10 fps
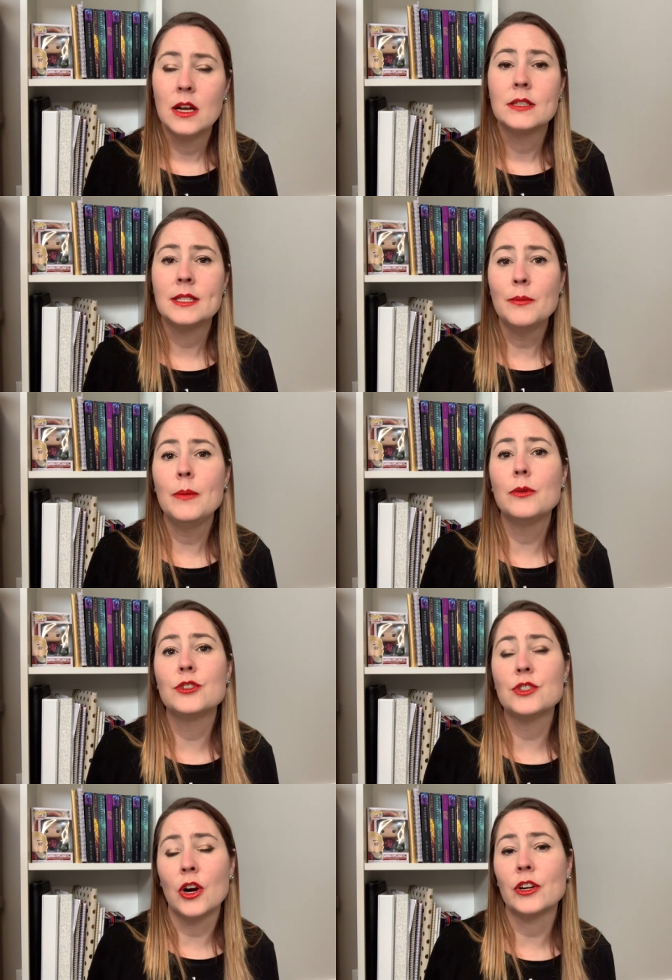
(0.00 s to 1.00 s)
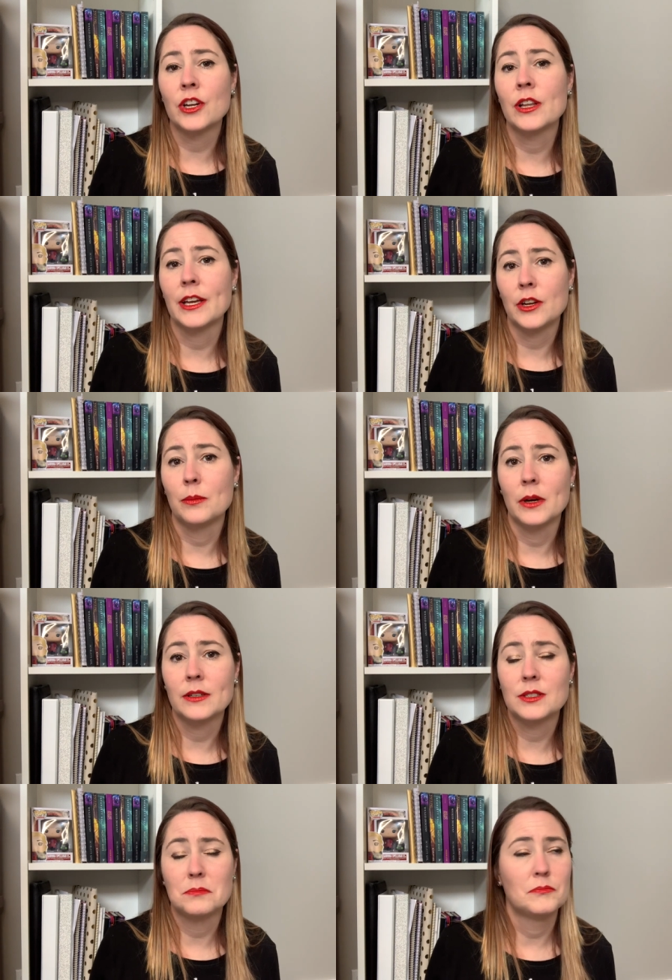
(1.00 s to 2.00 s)
Some people just aren't going to like your
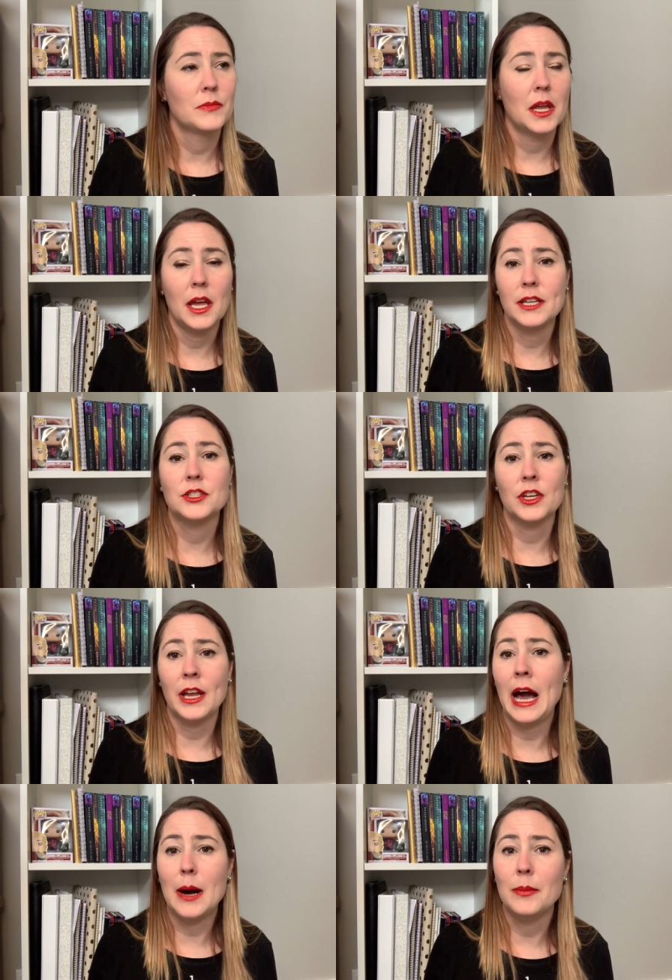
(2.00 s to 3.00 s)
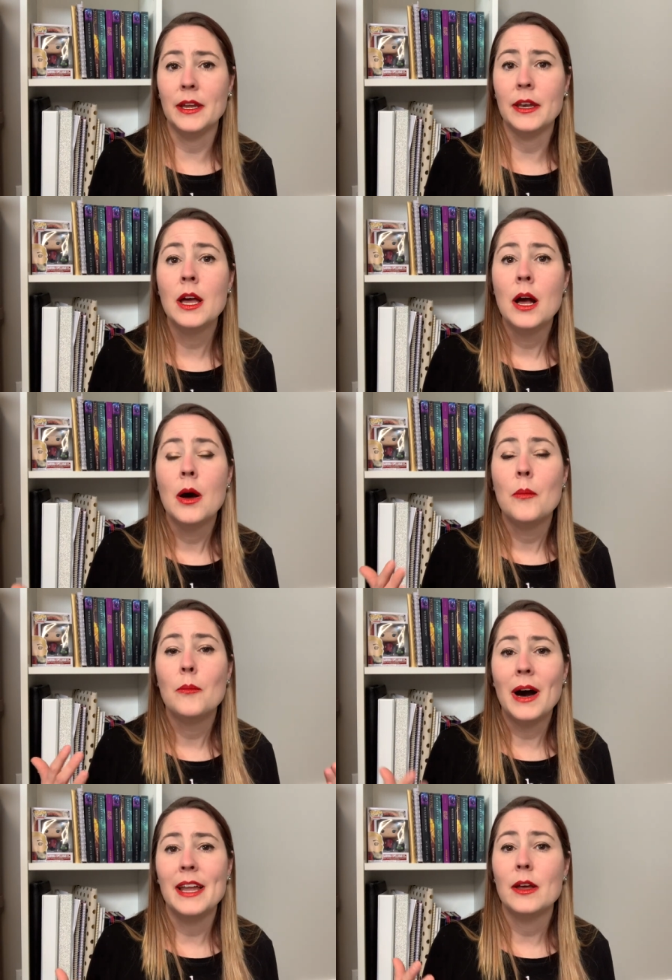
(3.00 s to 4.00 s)
books. It's going to happen.
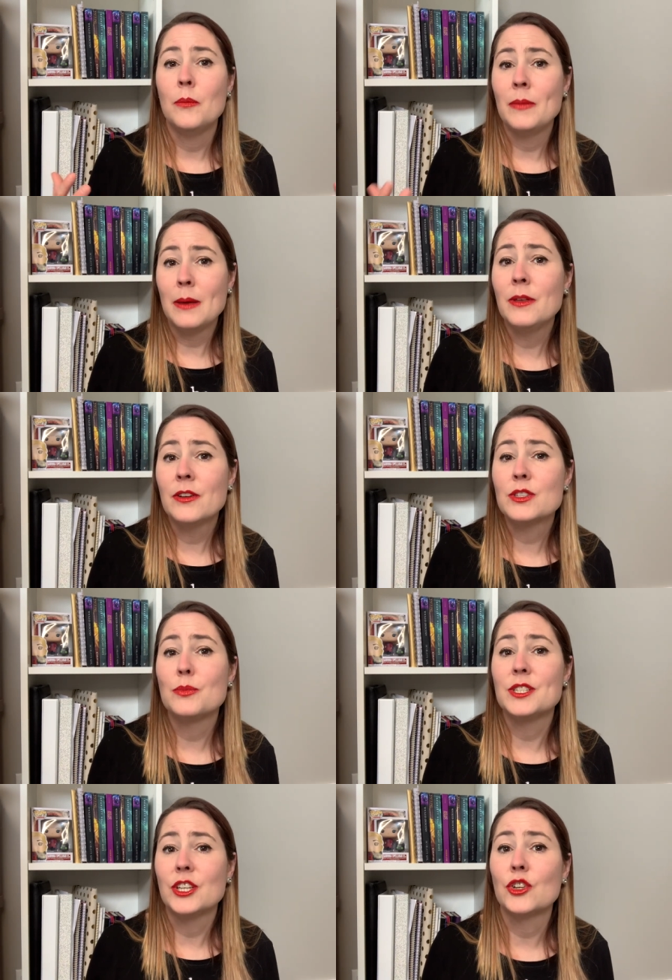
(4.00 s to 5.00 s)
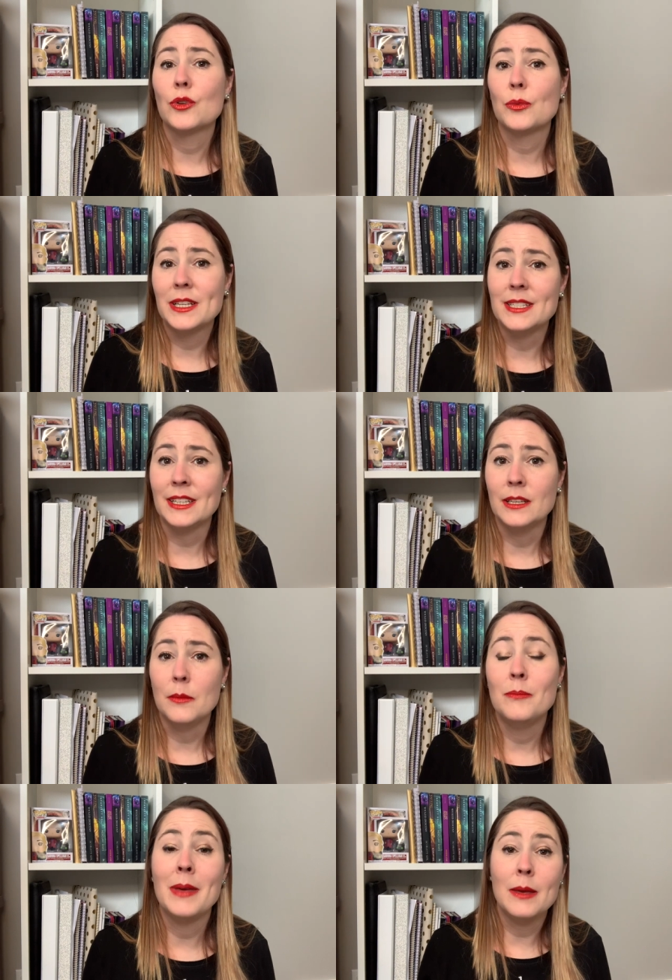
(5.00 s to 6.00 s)
But maybe there's a particular reason.
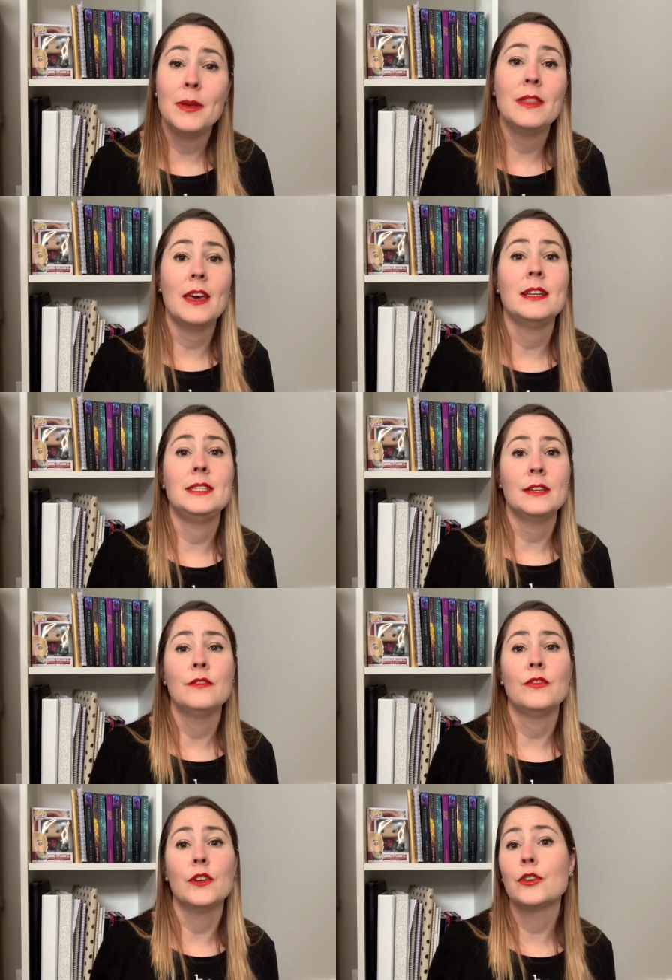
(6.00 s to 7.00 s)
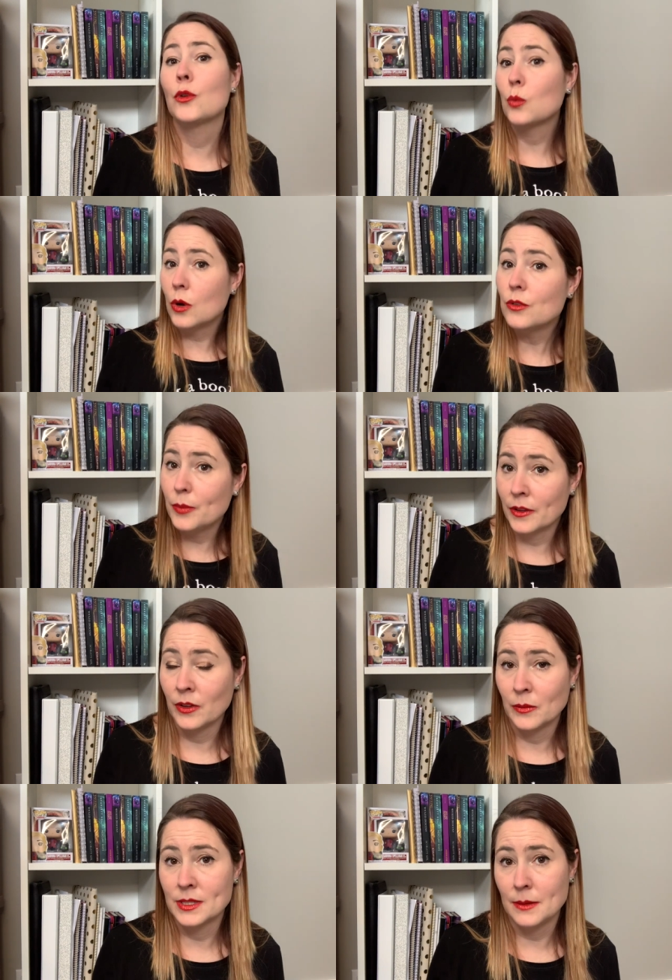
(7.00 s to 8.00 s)
Maybe they didn't feel your world
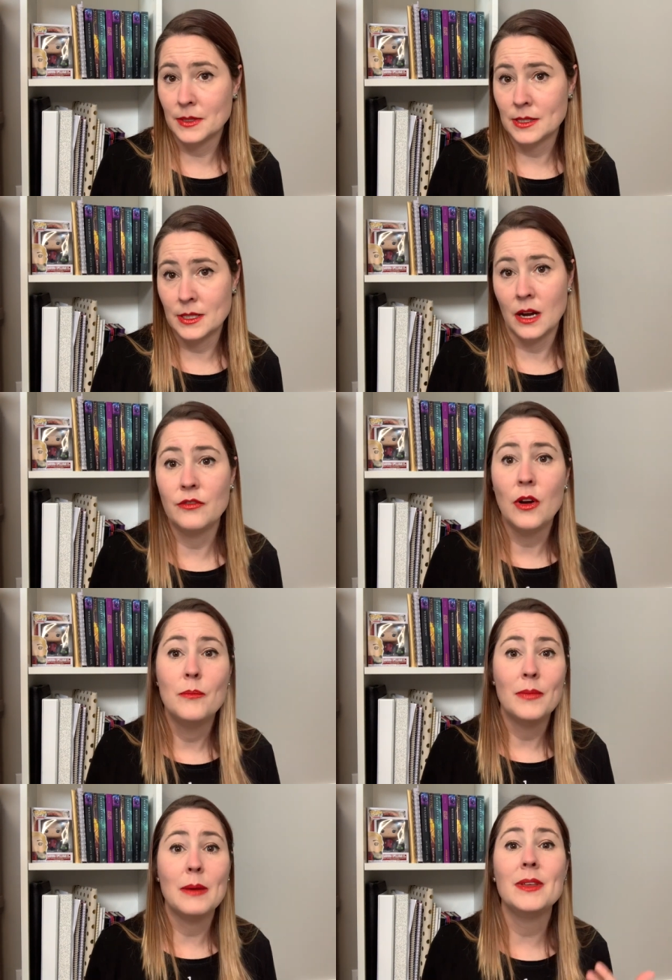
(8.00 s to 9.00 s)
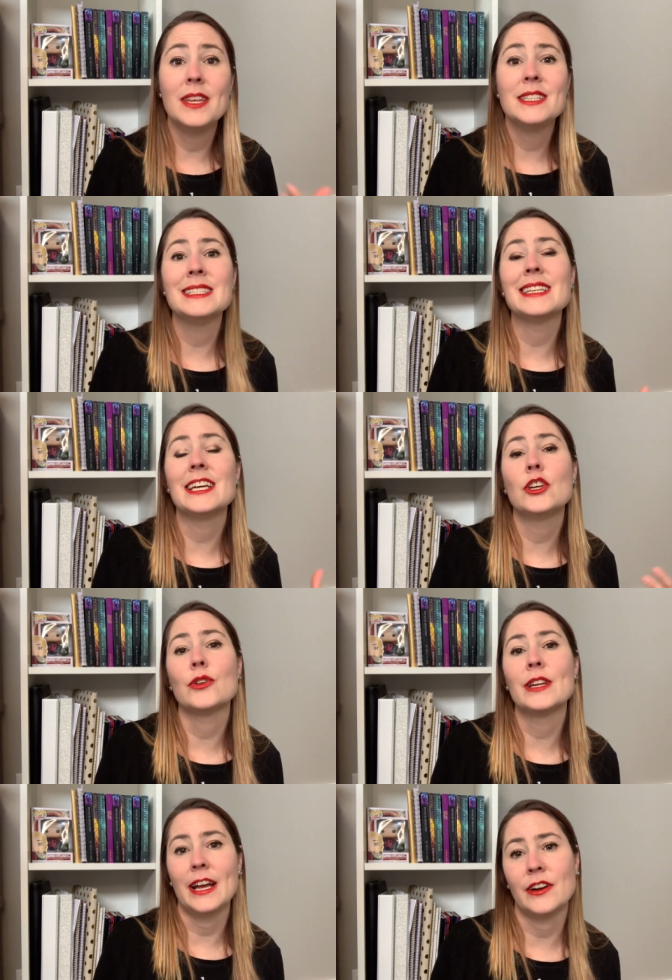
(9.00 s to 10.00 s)
building was up to snuff. Maybe they didn't like your
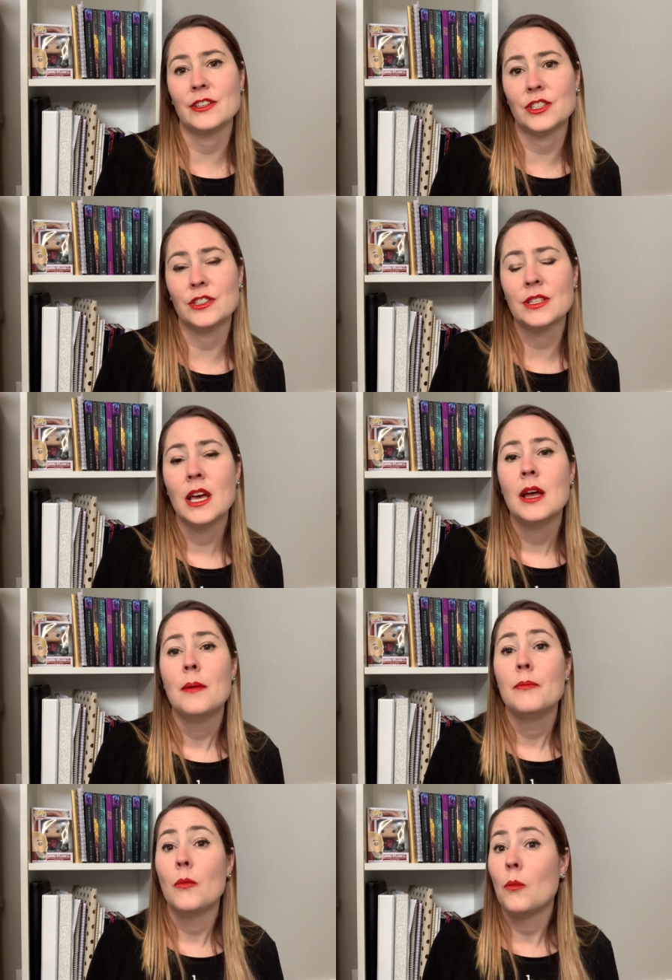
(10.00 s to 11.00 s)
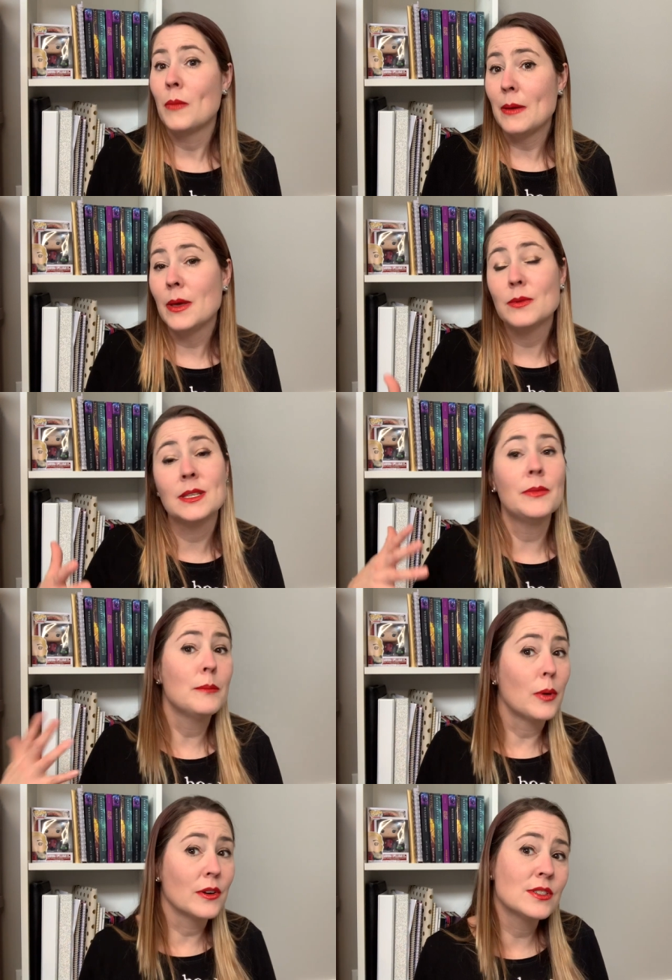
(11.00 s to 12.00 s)
characters. Maybe it was something
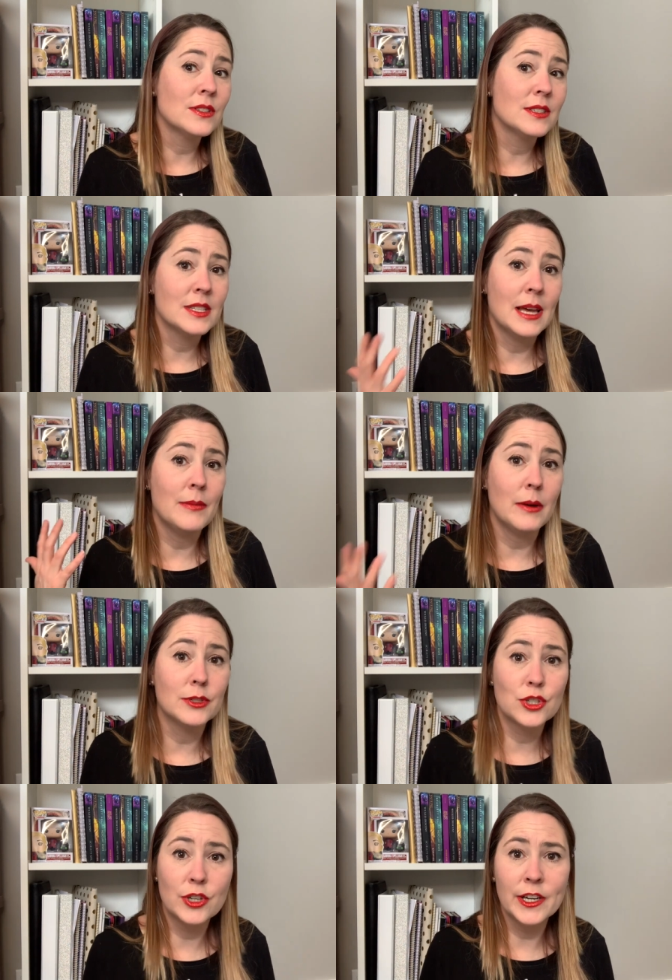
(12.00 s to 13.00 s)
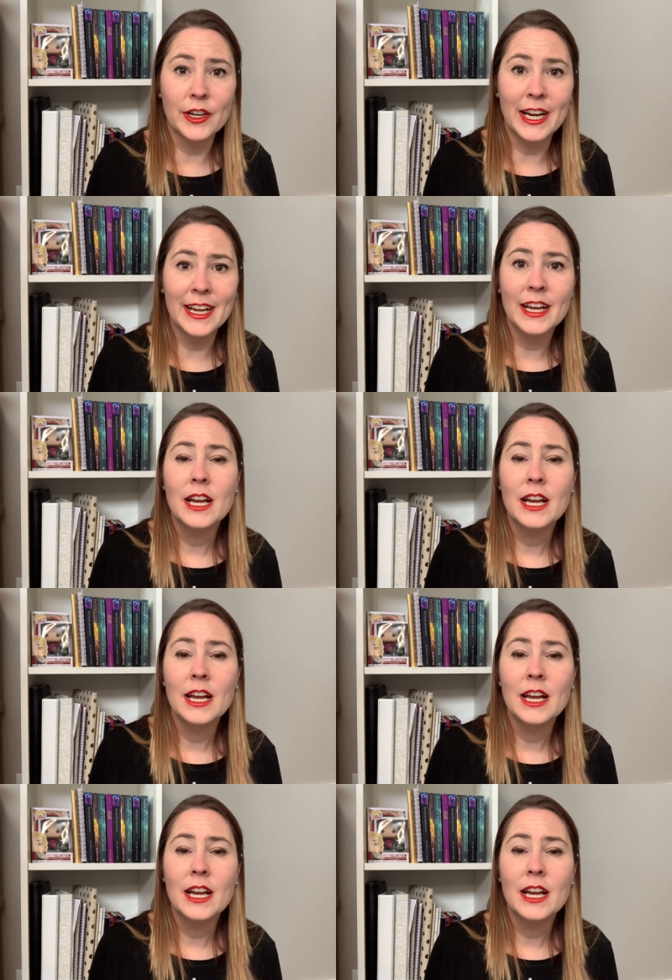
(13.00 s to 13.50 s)
personal to them that was triggering.